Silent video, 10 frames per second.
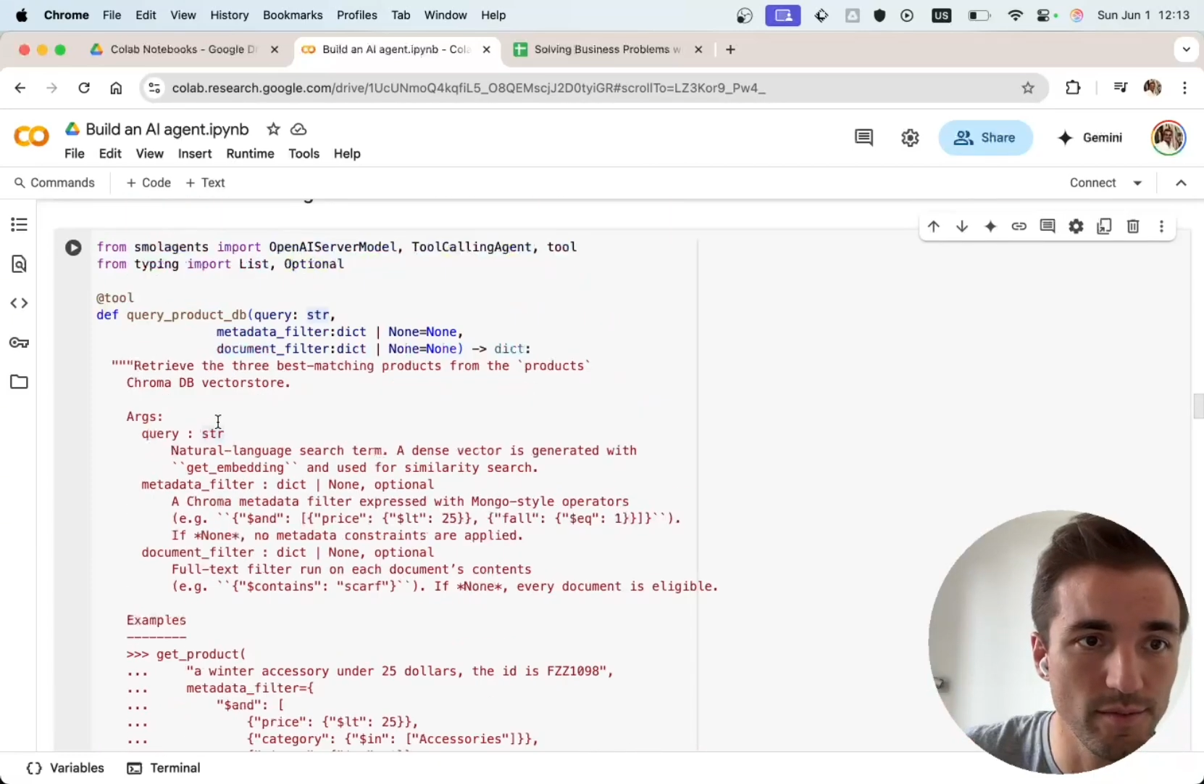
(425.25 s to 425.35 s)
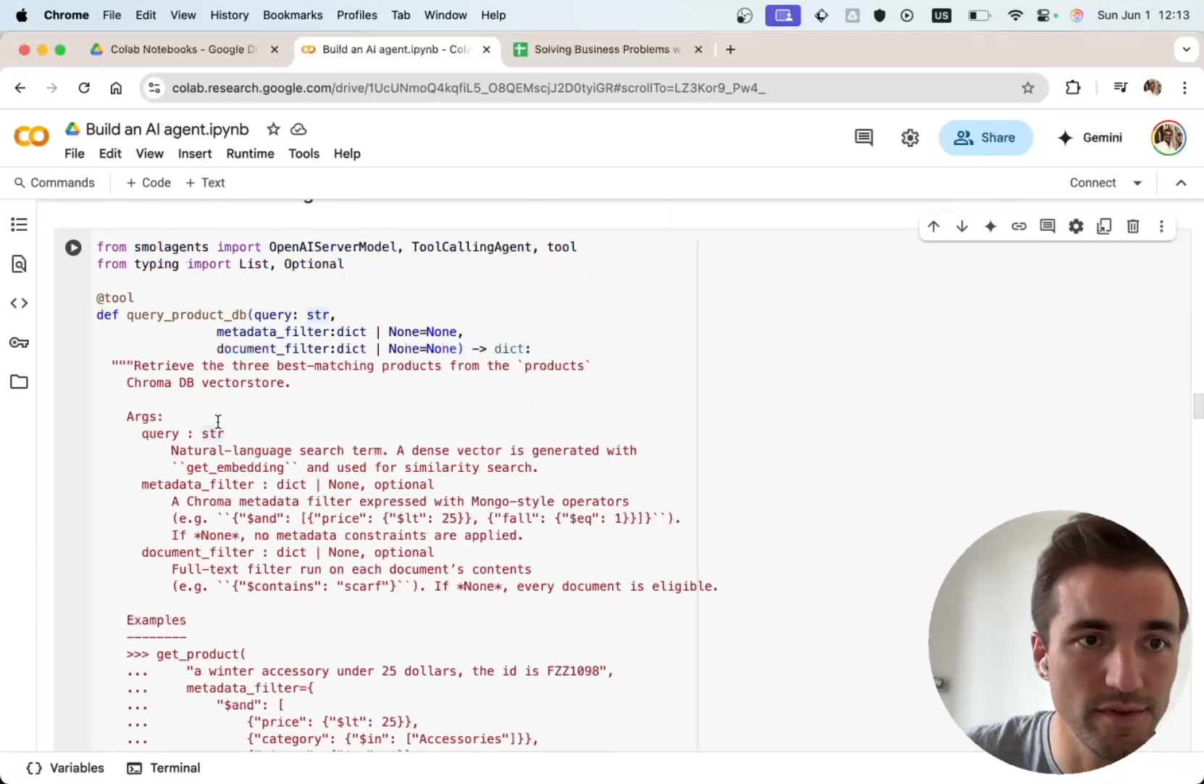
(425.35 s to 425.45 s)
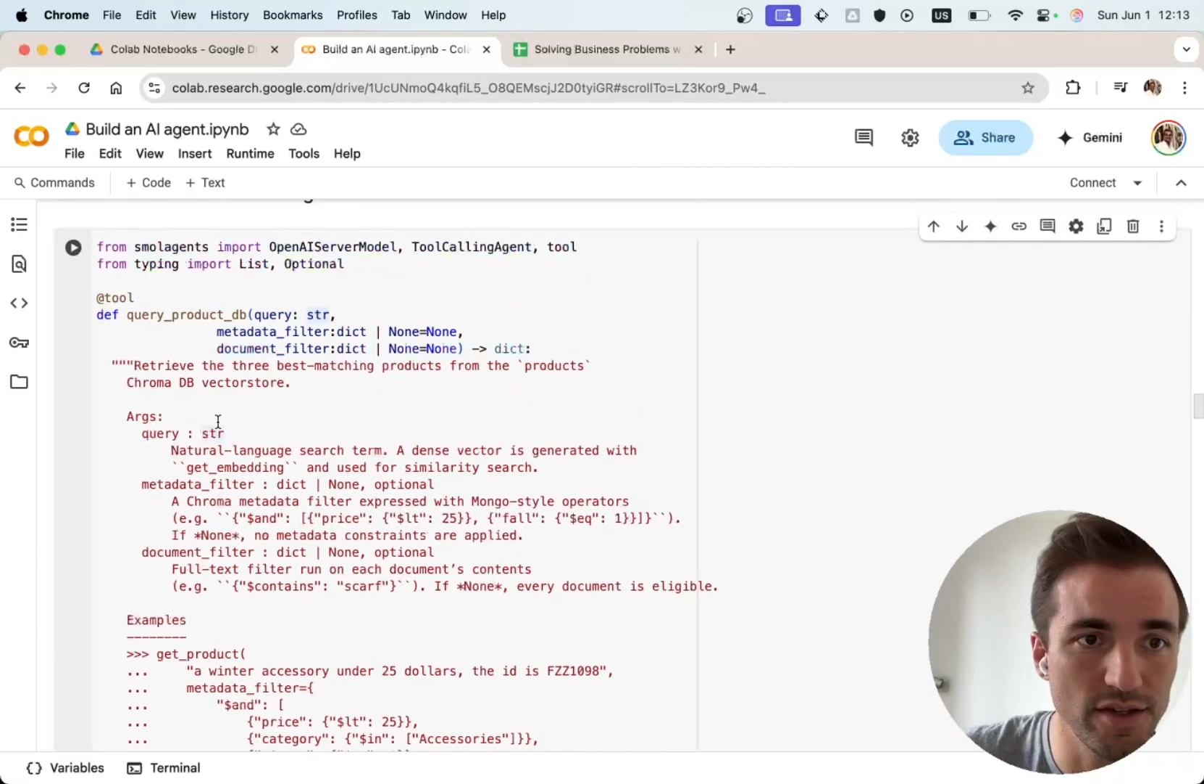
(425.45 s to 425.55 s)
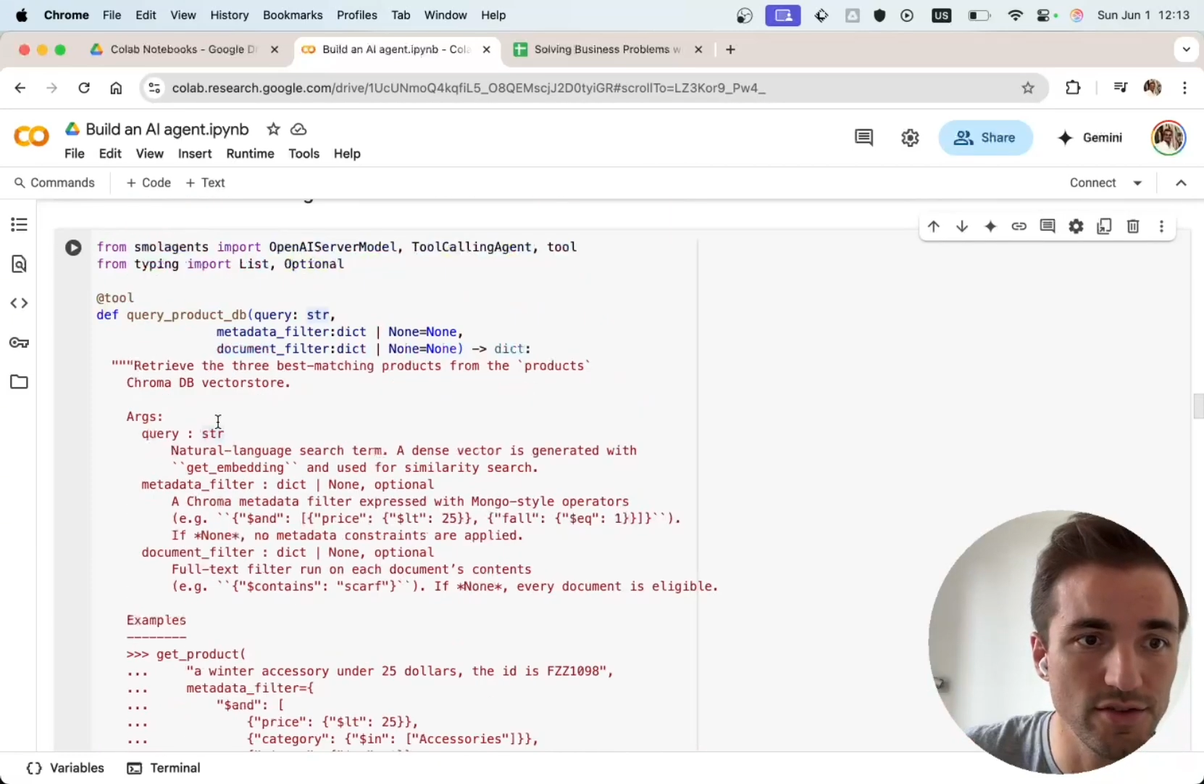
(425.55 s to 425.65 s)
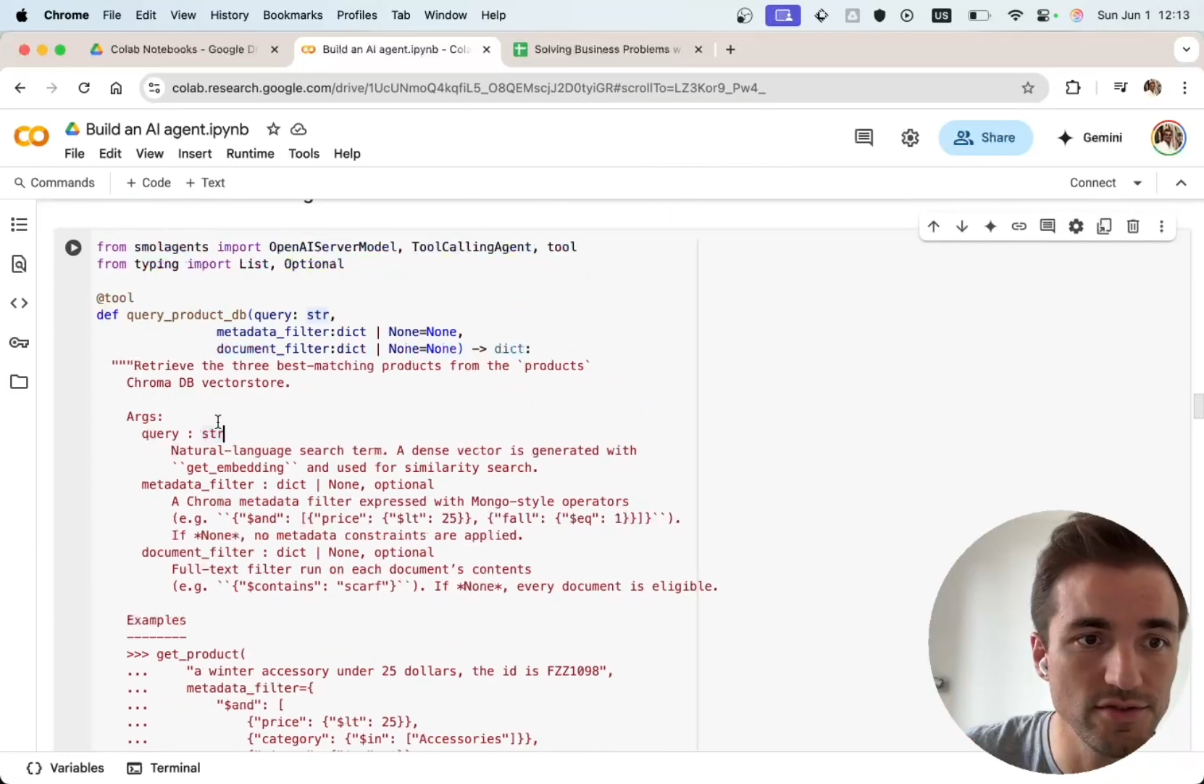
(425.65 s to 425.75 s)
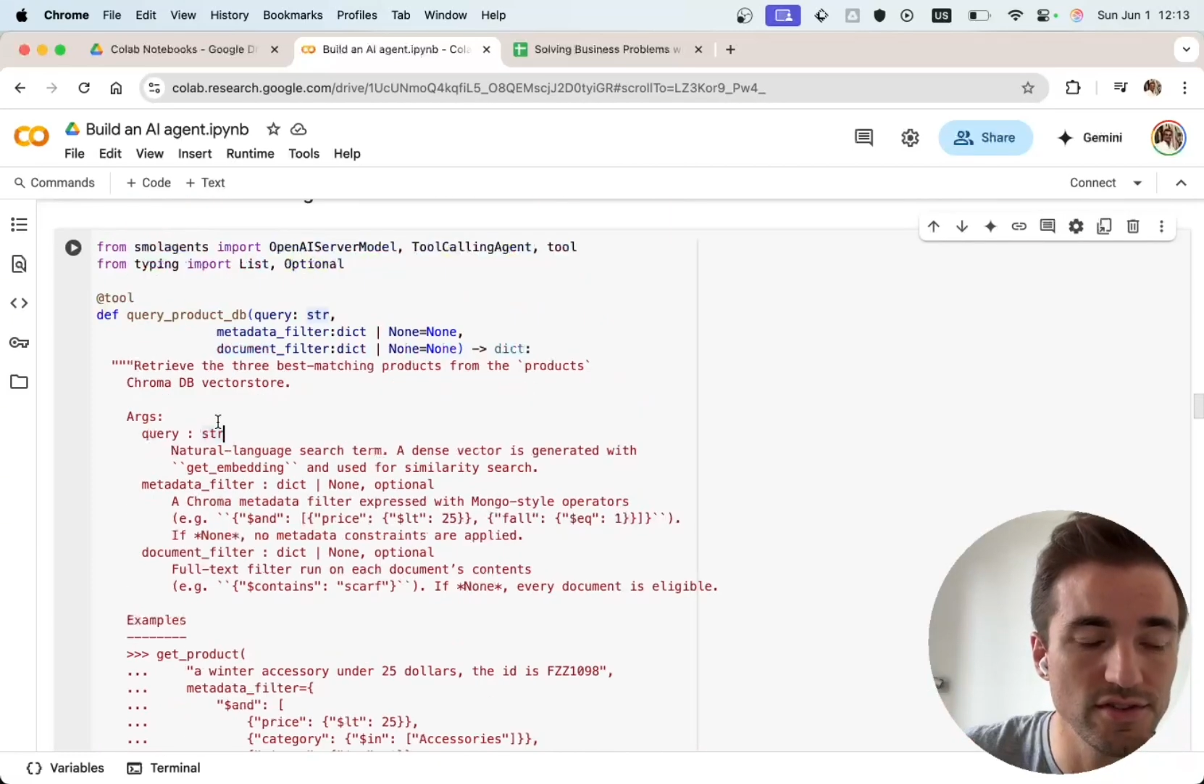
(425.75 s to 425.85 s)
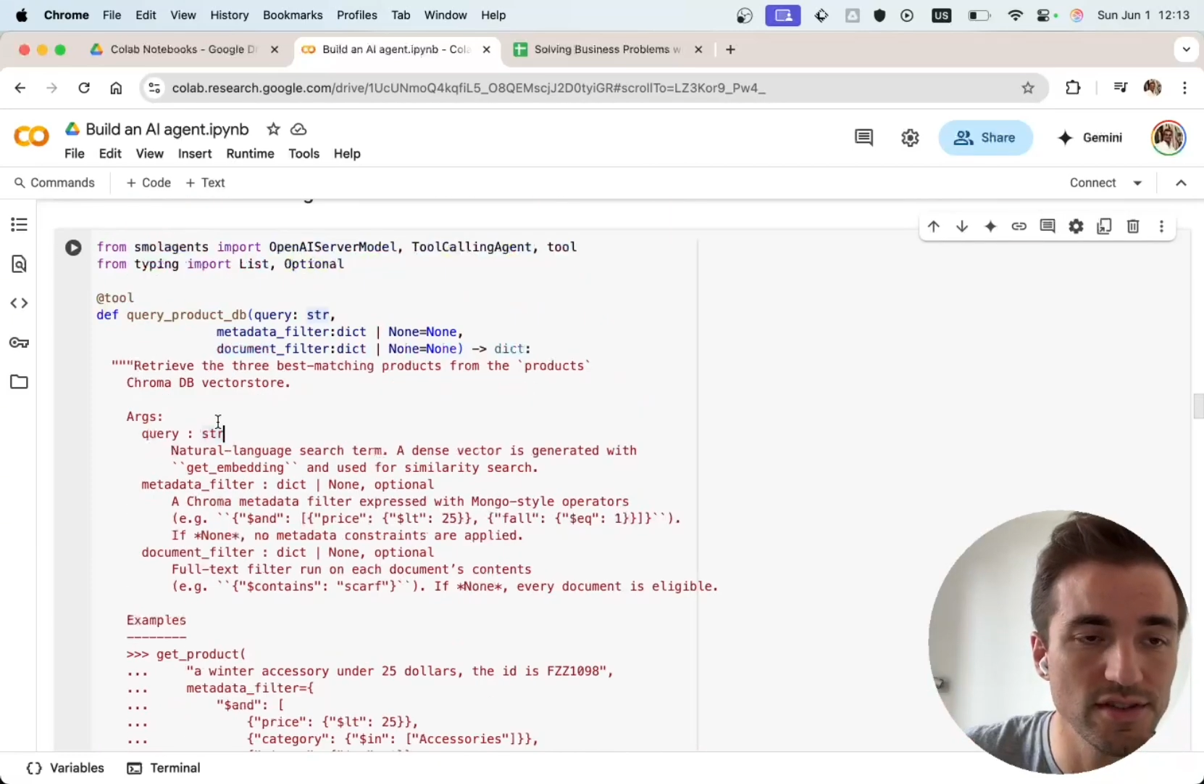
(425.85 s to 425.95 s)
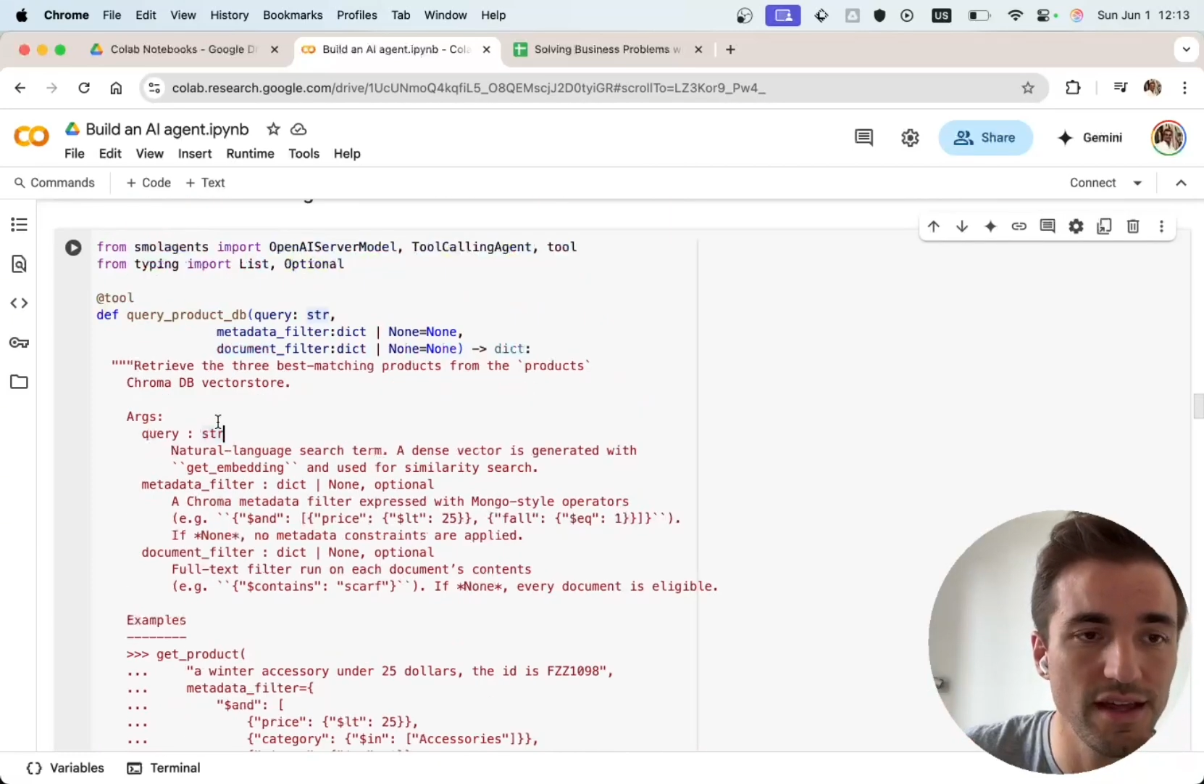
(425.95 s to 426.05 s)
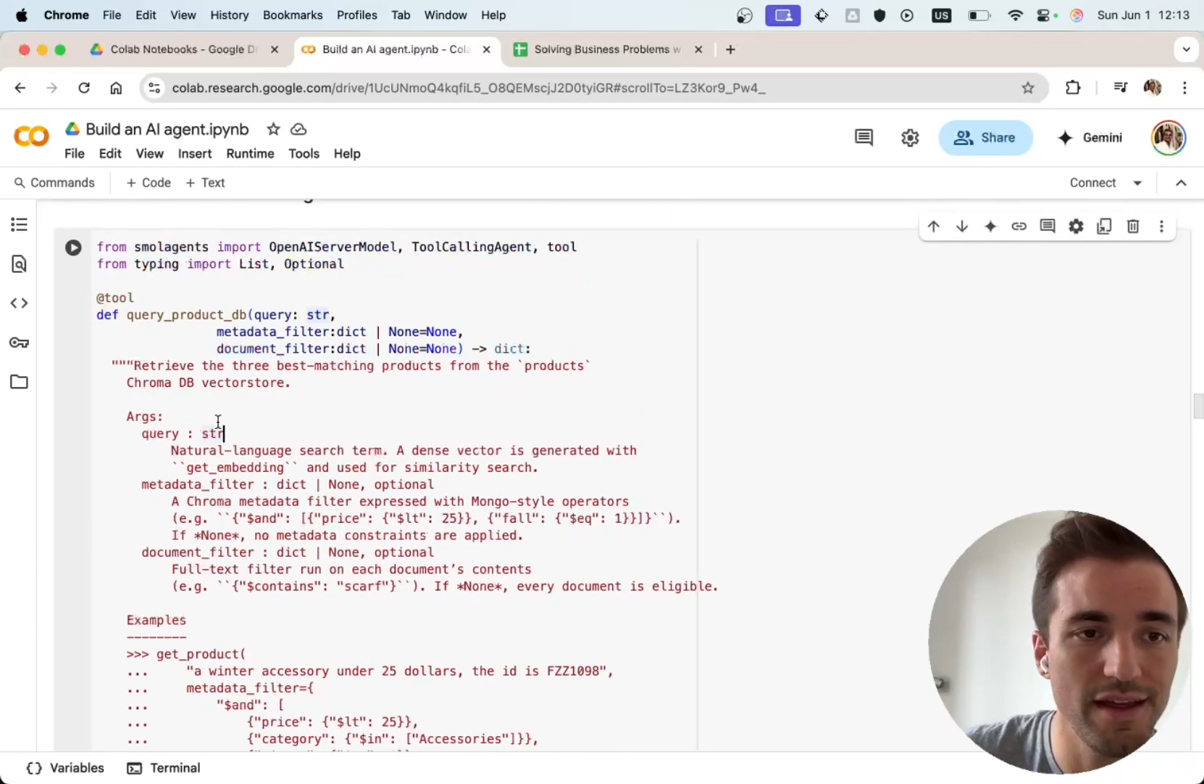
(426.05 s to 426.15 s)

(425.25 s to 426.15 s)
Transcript: be used